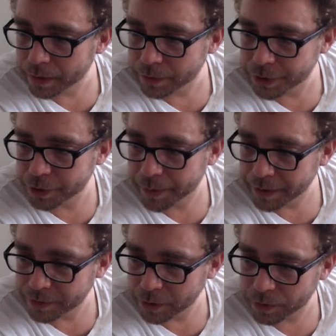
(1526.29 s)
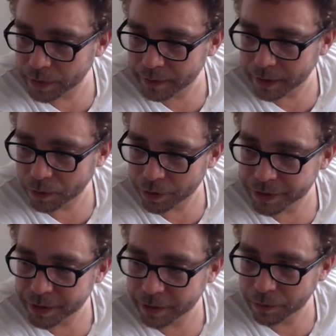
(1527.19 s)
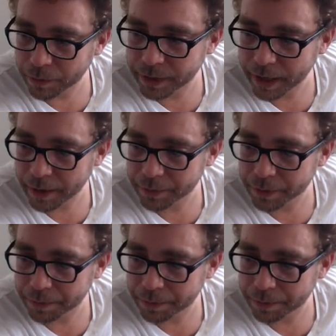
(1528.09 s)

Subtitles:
Junior B, so glad that Corey Seager wasn't able